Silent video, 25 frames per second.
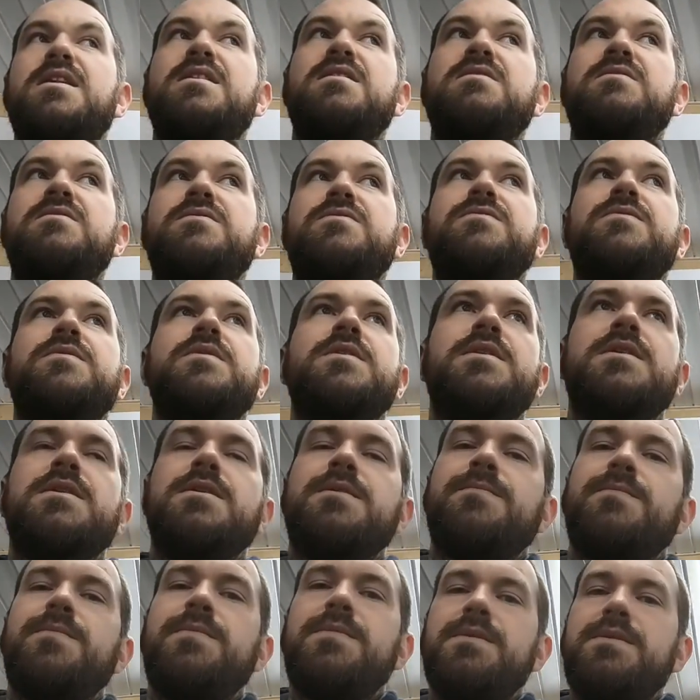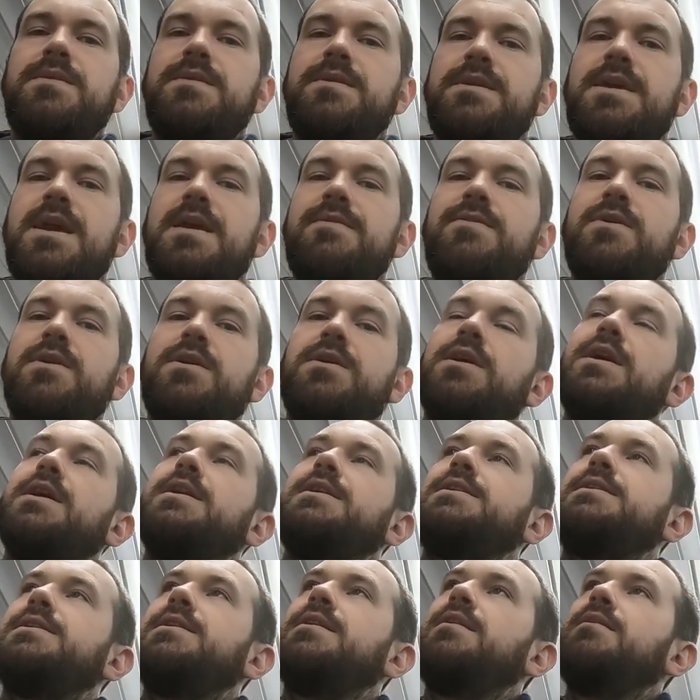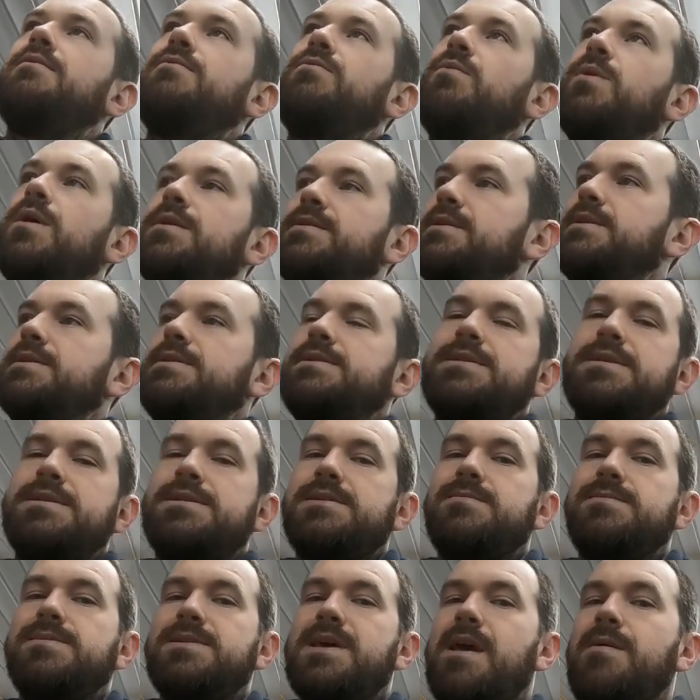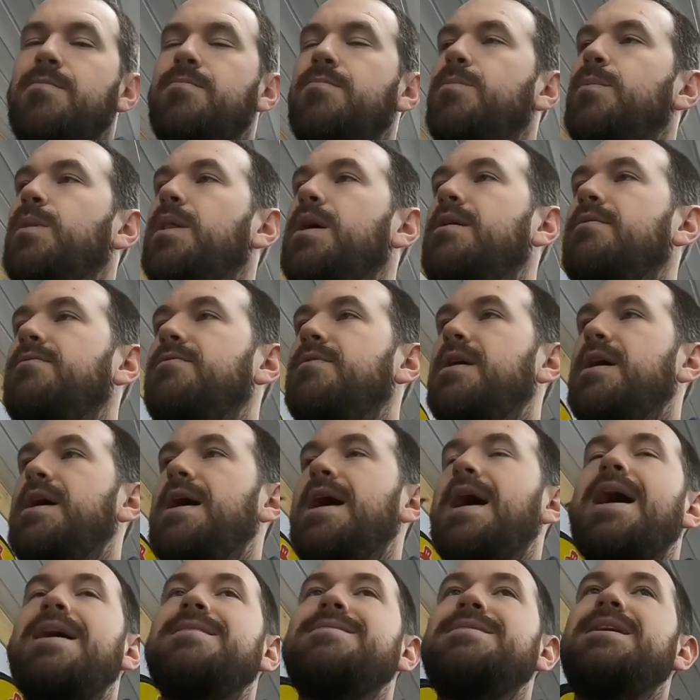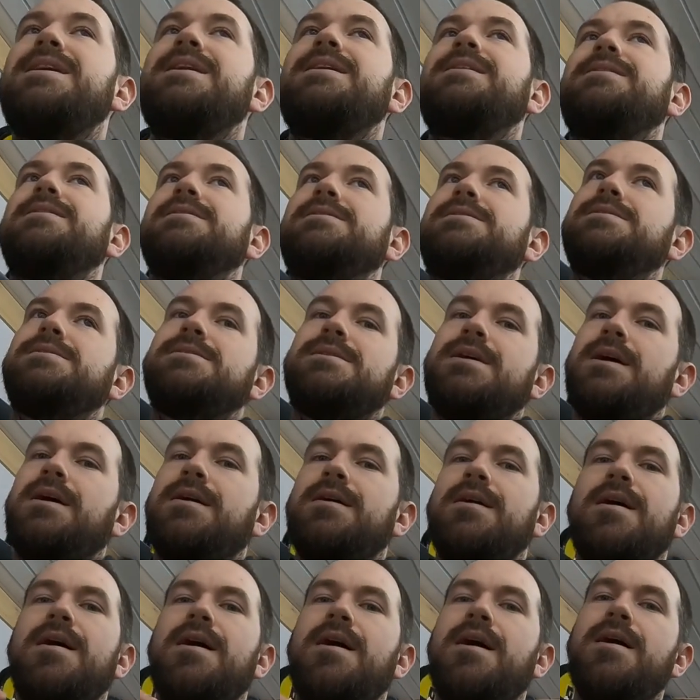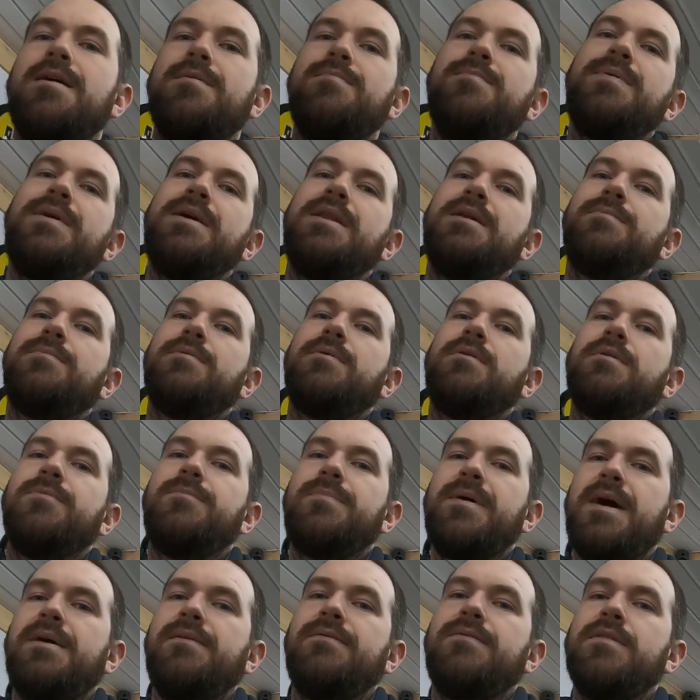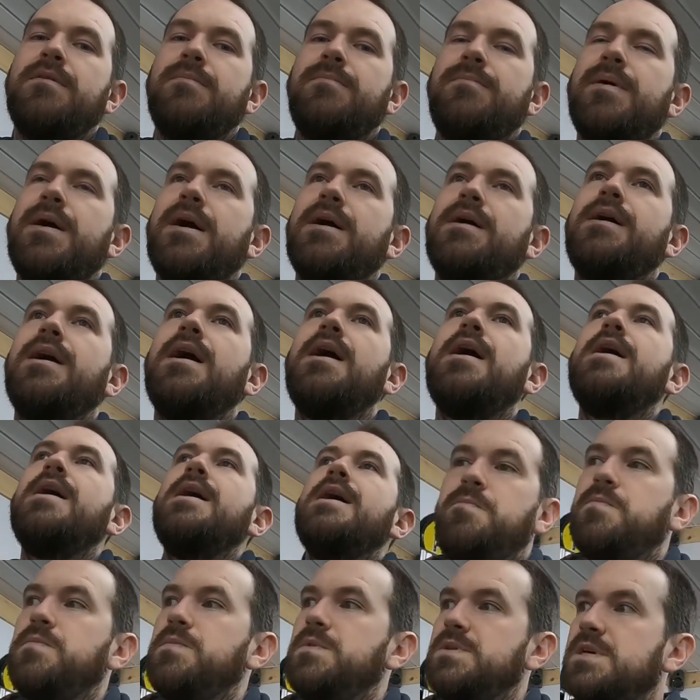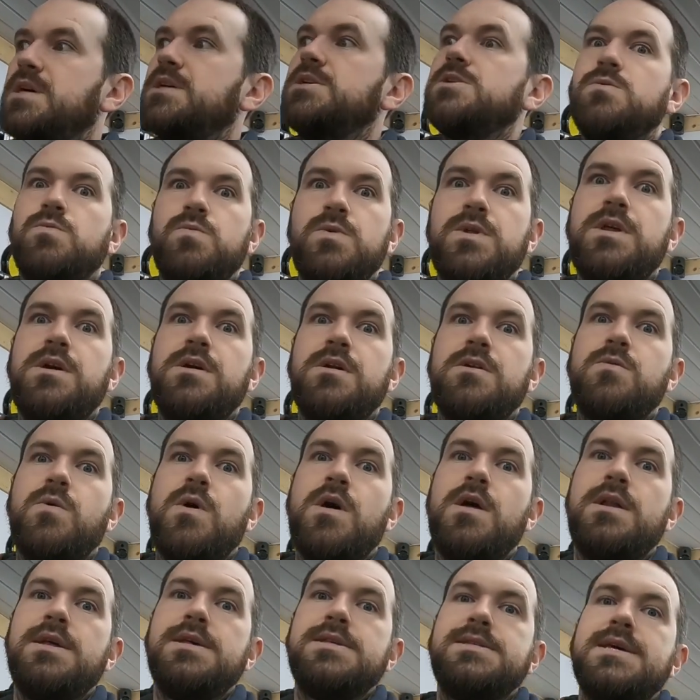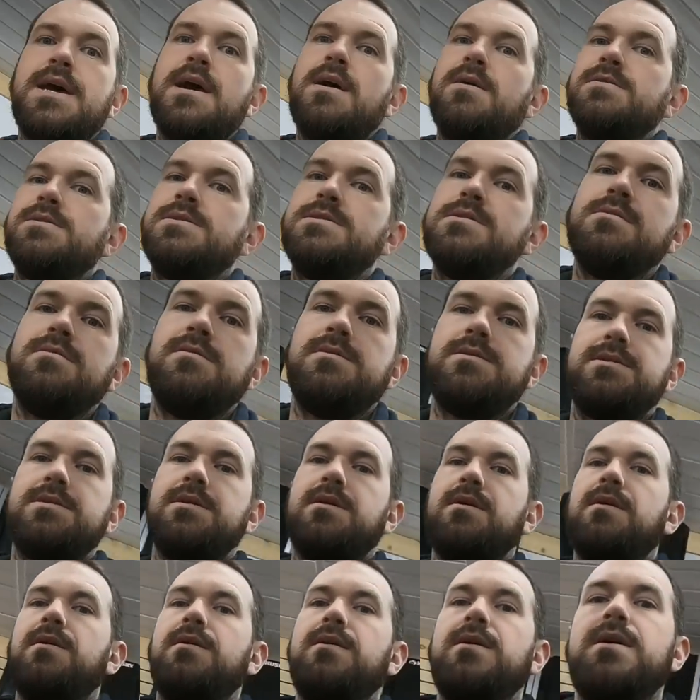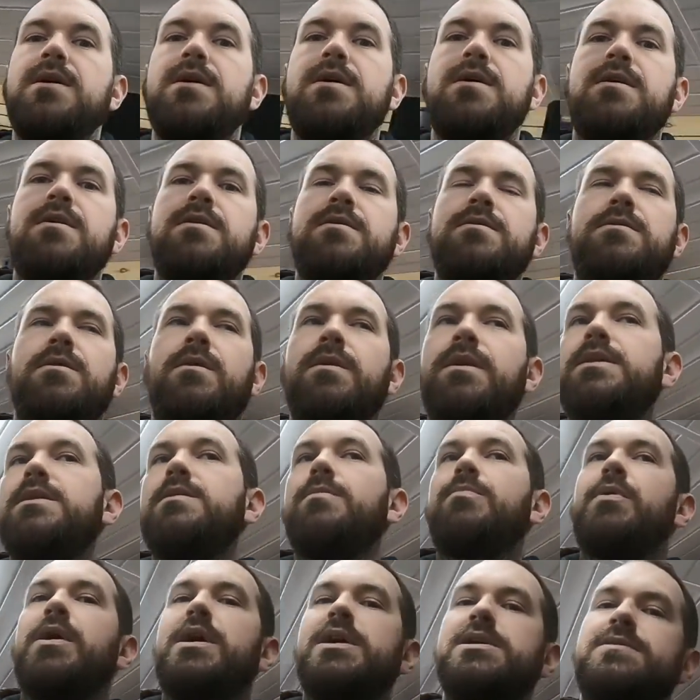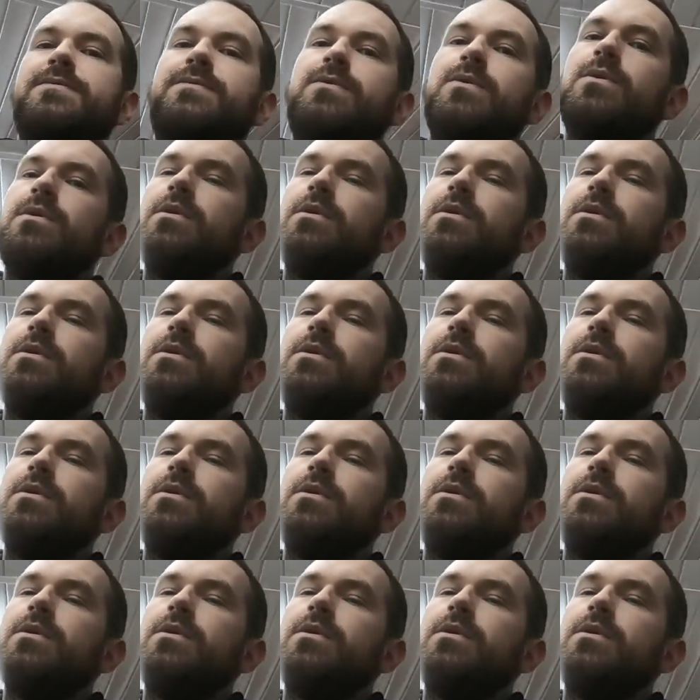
of gave you a good idea of what this system's capable of. I think this is like unbeatable, bang for the buck. It's actually really good quality sound too, so don't let the price fool